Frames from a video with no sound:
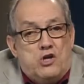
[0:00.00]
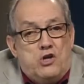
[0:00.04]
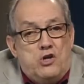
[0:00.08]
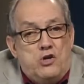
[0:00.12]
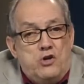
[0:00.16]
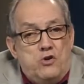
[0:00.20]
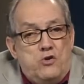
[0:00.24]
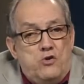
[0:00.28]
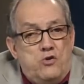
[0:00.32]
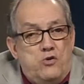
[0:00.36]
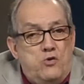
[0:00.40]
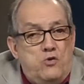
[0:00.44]

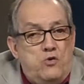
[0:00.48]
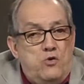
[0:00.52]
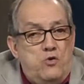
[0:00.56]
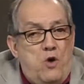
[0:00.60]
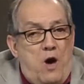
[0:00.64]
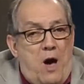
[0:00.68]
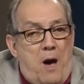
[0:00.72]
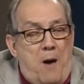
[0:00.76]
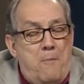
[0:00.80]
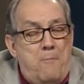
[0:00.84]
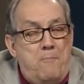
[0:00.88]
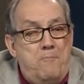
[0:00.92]

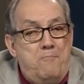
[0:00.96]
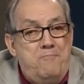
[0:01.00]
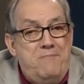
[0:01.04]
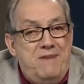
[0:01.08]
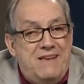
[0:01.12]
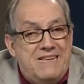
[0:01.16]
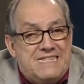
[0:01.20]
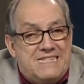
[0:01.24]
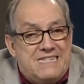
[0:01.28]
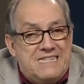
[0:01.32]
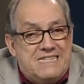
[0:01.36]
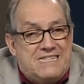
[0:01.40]
to
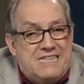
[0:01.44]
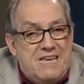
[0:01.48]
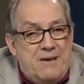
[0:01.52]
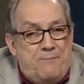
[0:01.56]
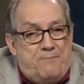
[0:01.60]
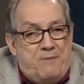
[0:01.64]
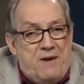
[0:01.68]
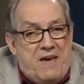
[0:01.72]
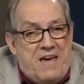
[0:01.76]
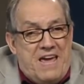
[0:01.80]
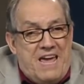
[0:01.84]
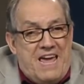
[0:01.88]

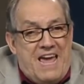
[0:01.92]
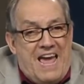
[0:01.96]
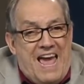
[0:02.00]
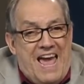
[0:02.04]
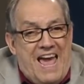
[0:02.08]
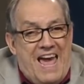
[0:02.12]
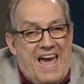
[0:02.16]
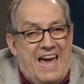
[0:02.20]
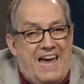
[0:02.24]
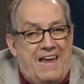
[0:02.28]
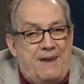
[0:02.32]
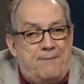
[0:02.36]
Mississippi,
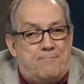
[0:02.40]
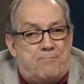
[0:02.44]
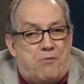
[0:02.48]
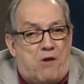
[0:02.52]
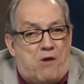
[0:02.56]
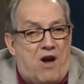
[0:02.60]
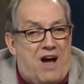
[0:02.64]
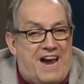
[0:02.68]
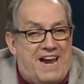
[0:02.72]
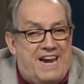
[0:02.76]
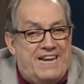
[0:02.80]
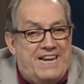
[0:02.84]
and
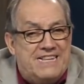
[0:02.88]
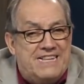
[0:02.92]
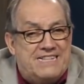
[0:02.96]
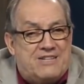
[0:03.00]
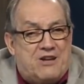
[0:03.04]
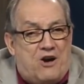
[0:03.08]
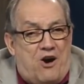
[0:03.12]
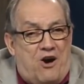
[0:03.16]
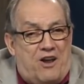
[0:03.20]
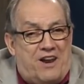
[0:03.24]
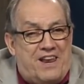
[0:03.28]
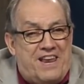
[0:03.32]
Brian
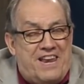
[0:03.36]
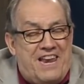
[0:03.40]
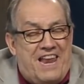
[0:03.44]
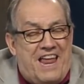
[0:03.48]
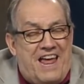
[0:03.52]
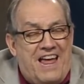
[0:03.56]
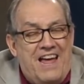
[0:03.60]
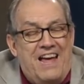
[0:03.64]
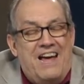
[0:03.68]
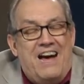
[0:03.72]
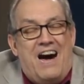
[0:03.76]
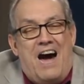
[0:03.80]
is
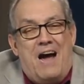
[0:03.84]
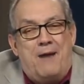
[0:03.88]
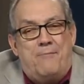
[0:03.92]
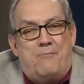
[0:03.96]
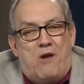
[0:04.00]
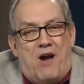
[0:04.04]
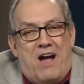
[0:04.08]
calling. Hi,